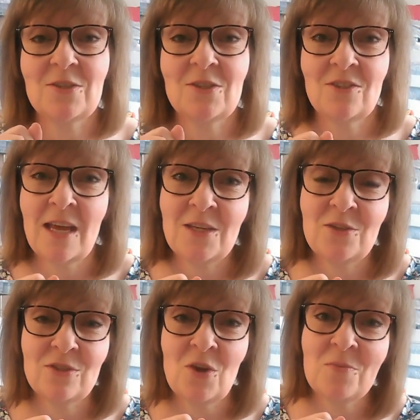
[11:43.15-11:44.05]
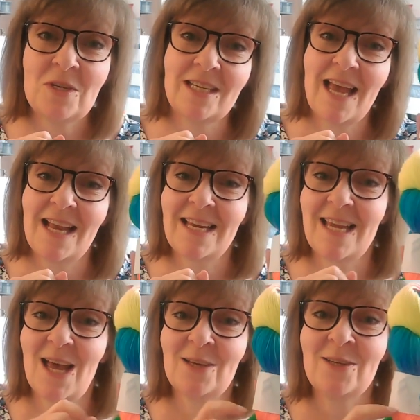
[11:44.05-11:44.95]
So thank you so much,
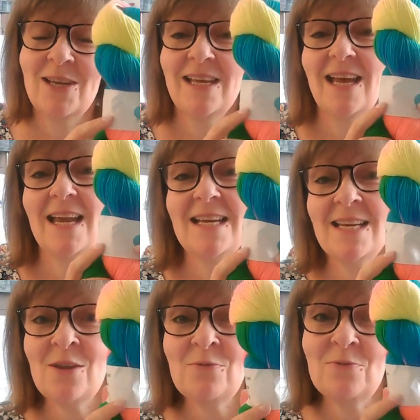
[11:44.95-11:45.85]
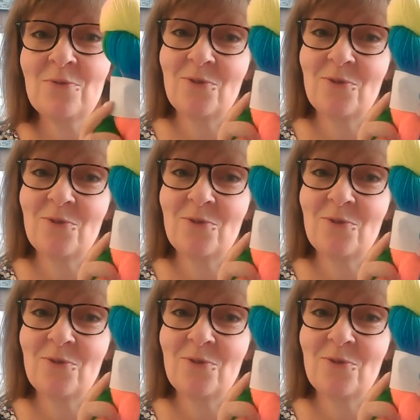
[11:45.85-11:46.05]
Kellyanne. I love